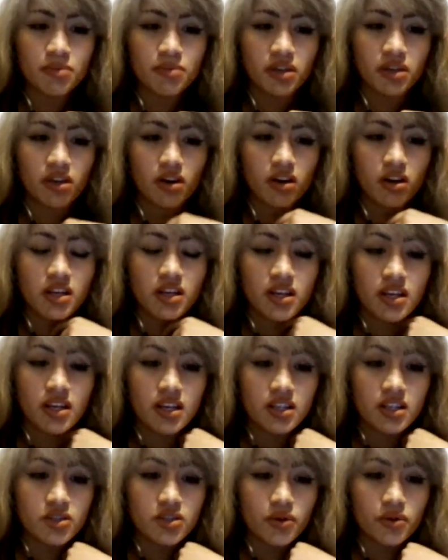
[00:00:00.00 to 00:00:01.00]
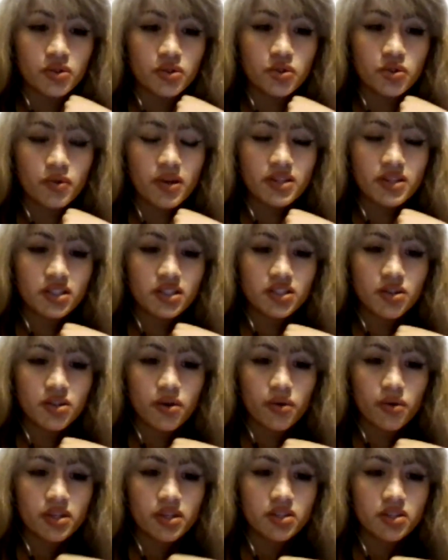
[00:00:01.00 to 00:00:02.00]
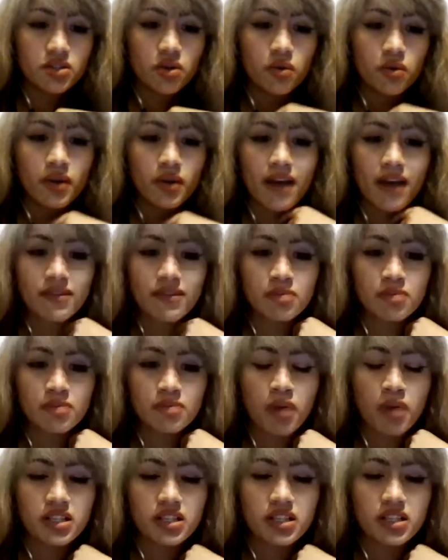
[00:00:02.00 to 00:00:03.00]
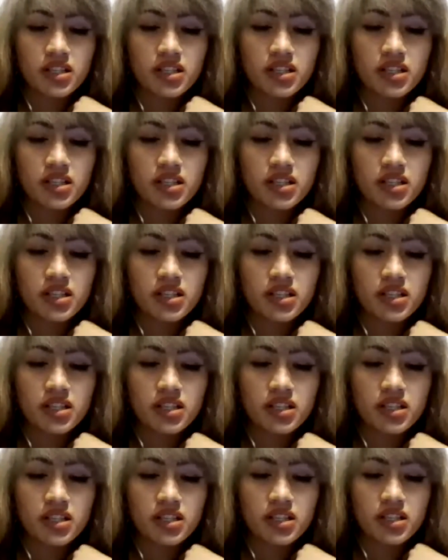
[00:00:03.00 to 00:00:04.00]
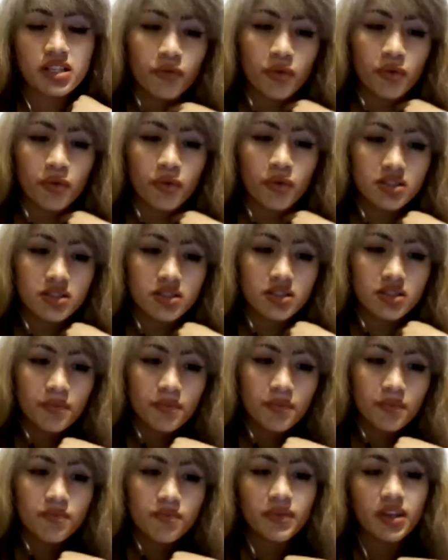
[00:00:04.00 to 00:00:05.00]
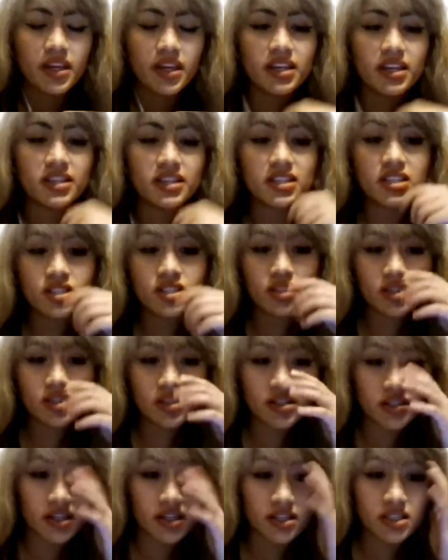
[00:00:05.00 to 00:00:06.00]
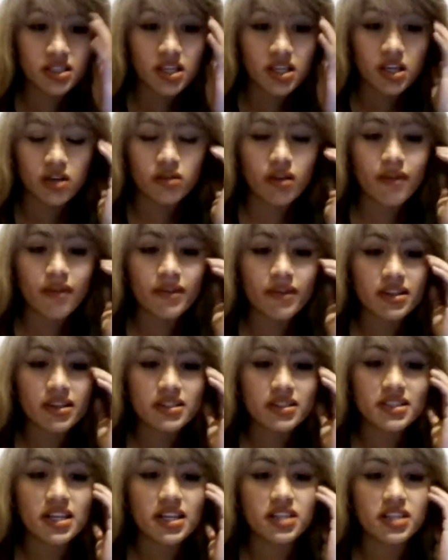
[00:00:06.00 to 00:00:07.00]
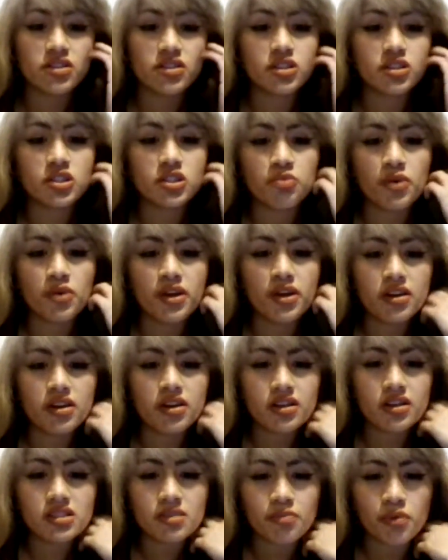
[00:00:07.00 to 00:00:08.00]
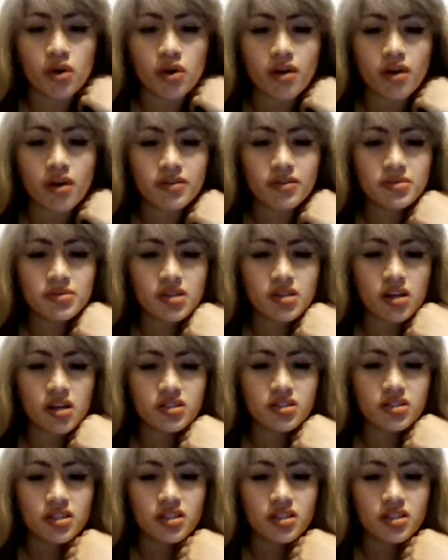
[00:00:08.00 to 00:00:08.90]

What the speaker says: begun their trajectory don't have the possibility of growth. In addition to this, globalizations bring us problems such